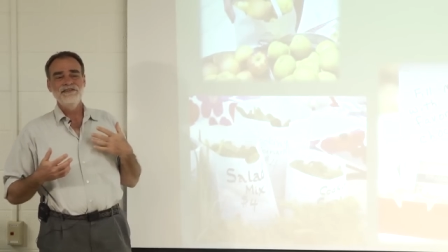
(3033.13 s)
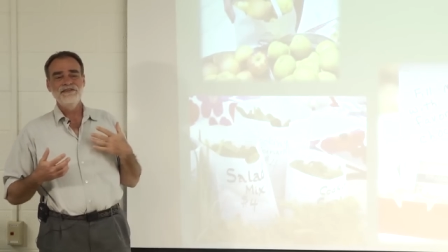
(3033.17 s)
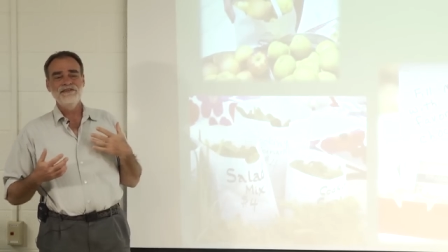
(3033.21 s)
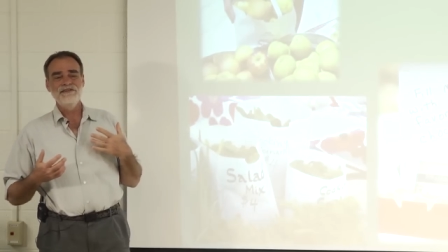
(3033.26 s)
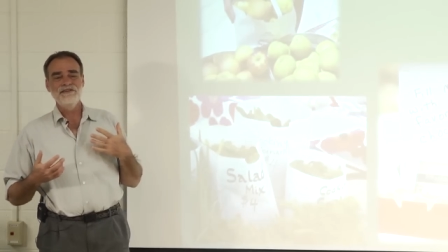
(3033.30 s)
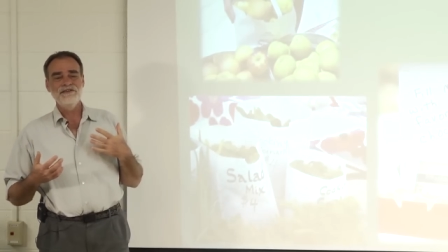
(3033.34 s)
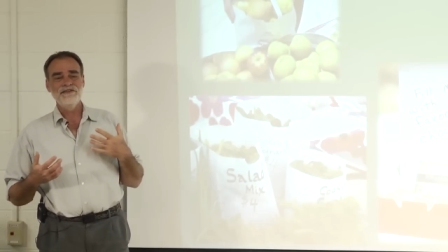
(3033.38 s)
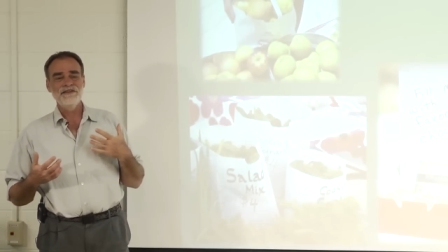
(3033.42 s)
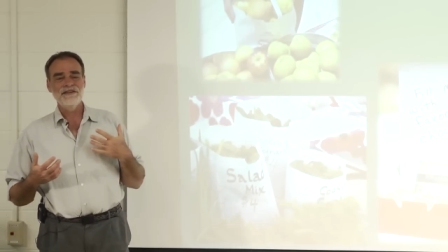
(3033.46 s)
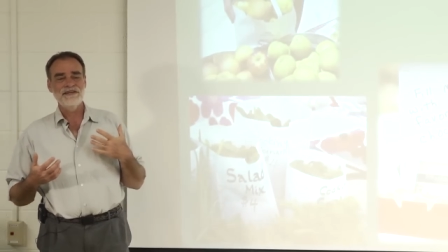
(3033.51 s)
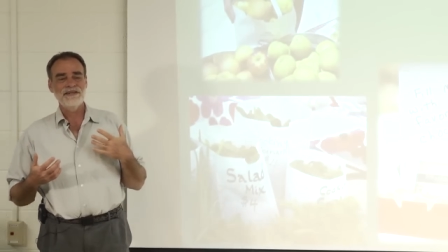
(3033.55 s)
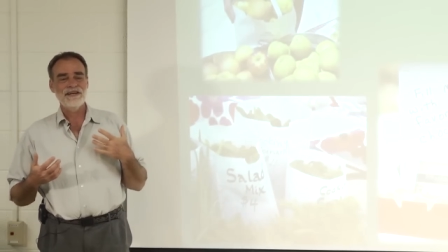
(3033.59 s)

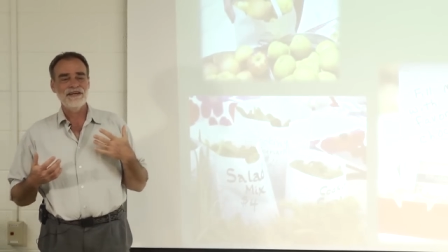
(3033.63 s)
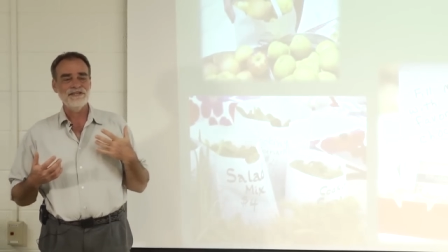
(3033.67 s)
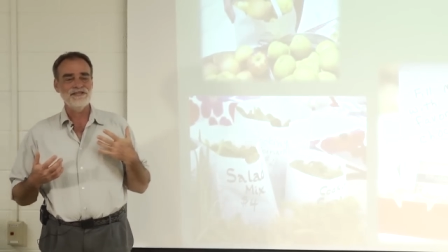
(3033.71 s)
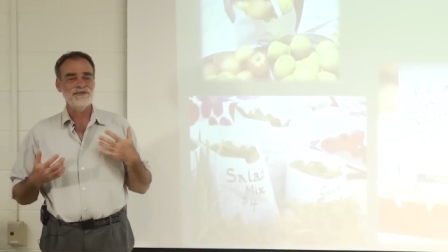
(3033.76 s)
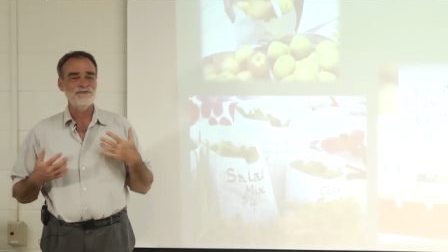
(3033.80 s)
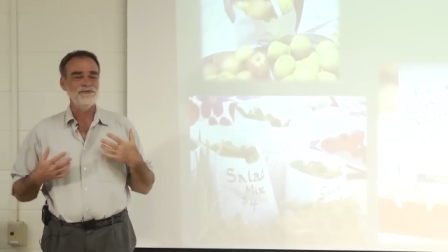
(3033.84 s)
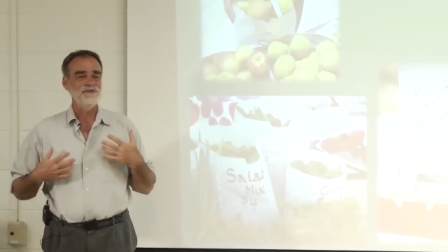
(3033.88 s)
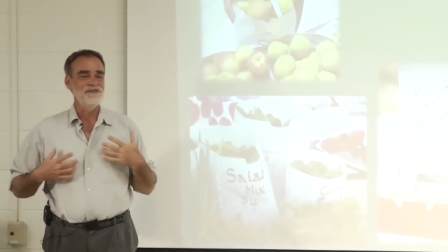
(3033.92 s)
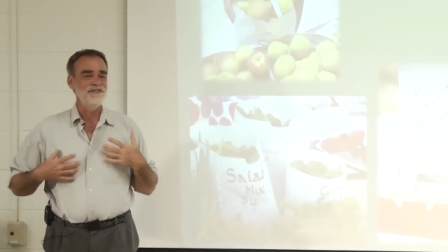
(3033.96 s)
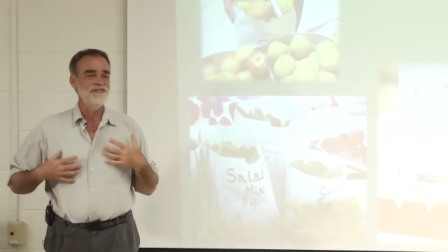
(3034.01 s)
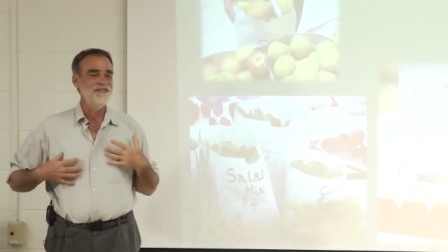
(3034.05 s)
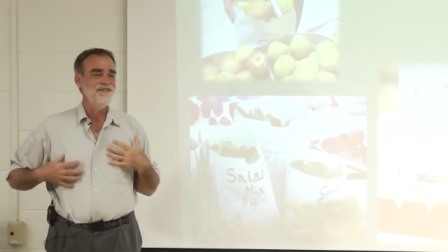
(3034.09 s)
the, the
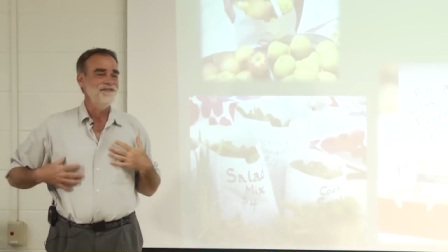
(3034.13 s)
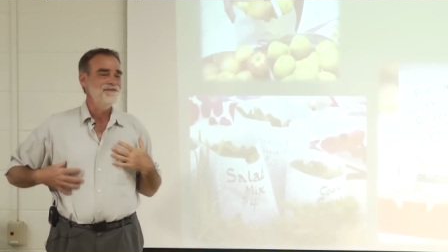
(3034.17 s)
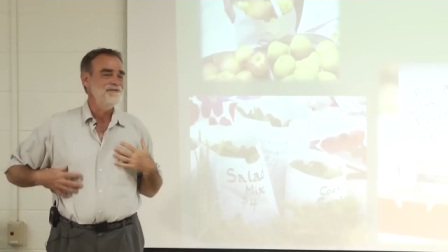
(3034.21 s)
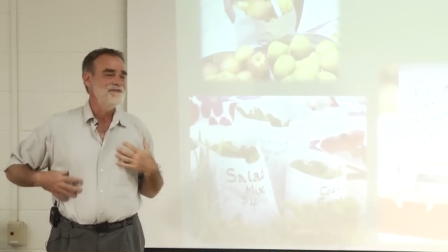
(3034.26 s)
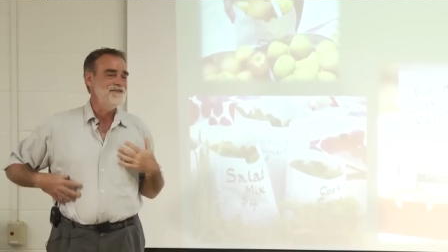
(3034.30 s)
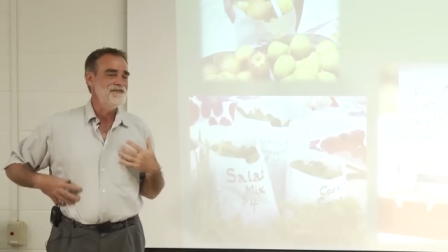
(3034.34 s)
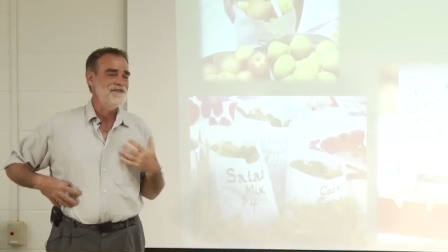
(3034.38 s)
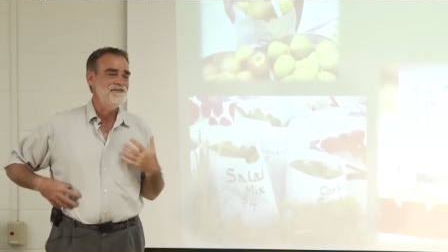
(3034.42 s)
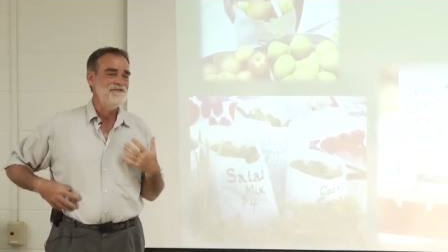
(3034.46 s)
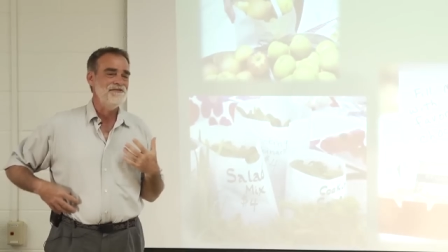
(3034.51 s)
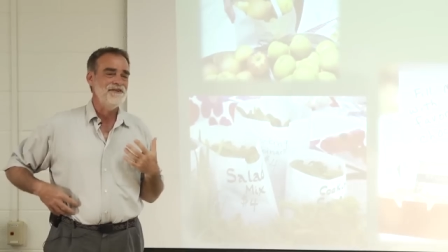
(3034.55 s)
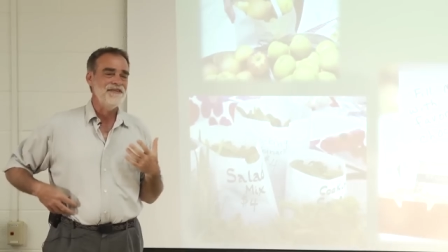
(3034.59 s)
customer's
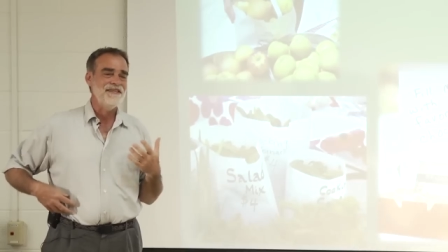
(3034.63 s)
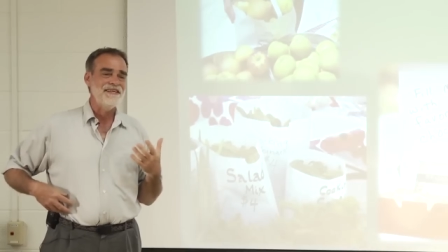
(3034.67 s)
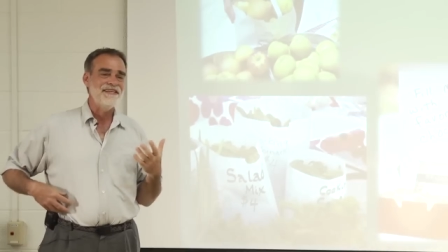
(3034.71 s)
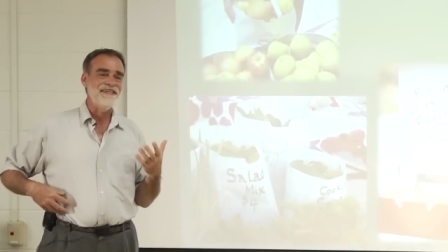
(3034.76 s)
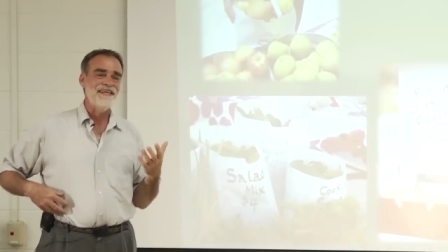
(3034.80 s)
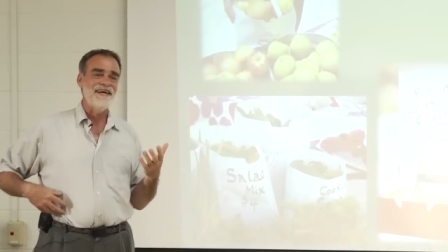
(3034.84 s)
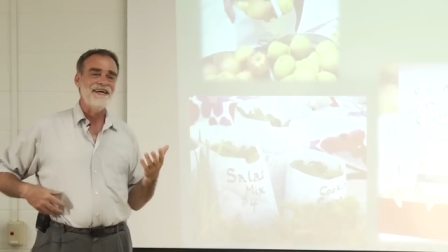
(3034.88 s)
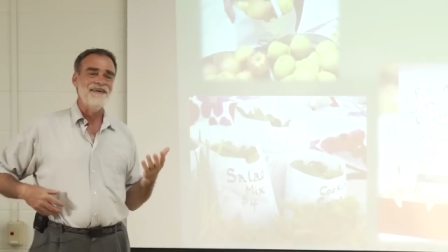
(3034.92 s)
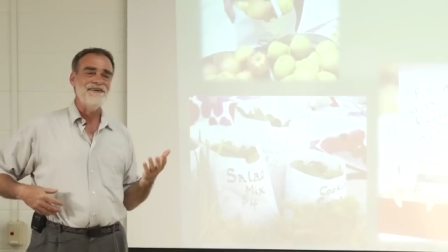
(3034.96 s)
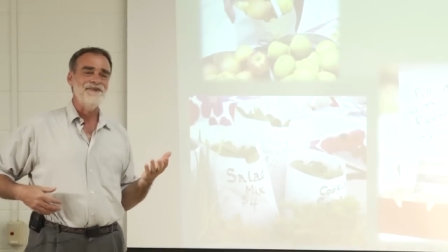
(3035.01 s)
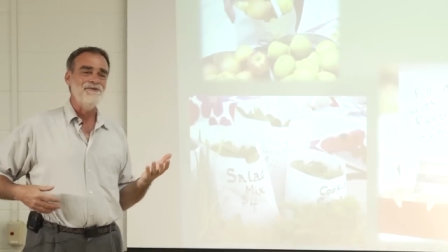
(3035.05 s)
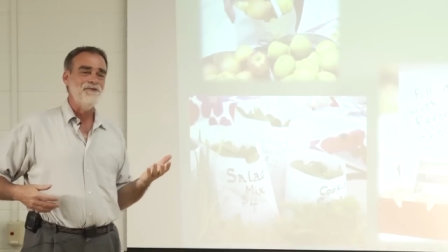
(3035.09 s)
just feeling
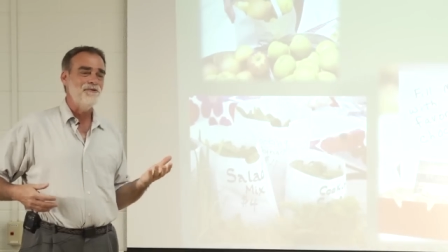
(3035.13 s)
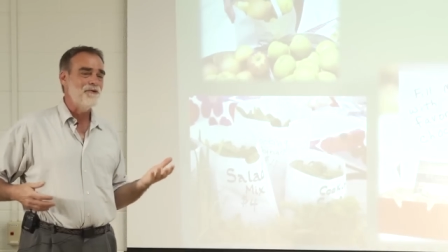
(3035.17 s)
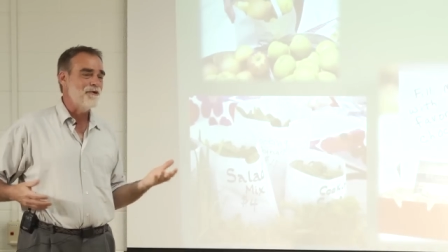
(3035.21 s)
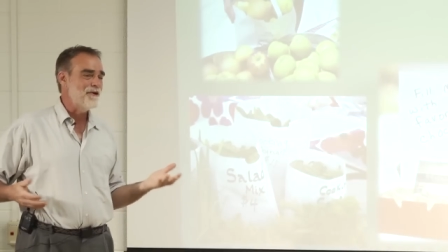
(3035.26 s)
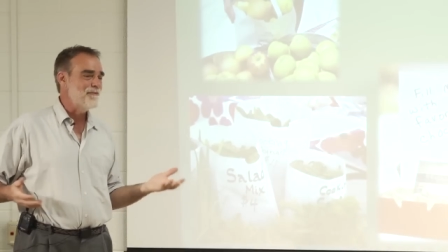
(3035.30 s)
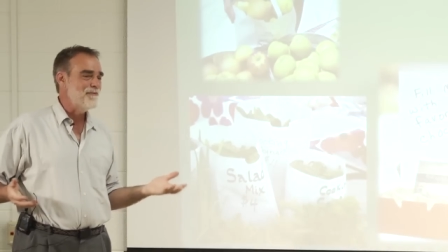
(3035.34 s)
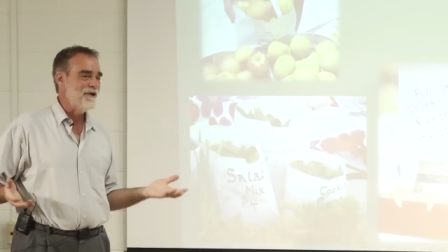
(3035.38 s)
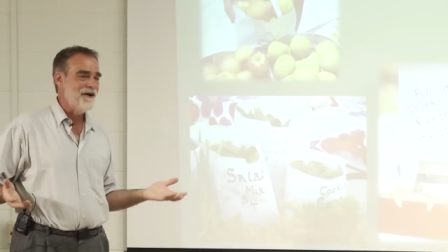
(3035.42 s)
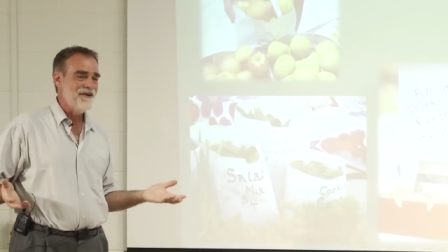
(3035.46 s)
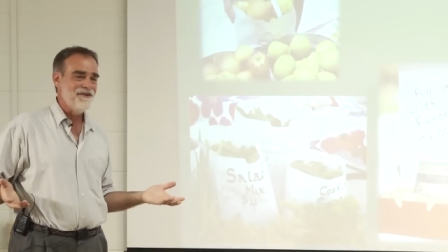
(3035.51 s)
like warm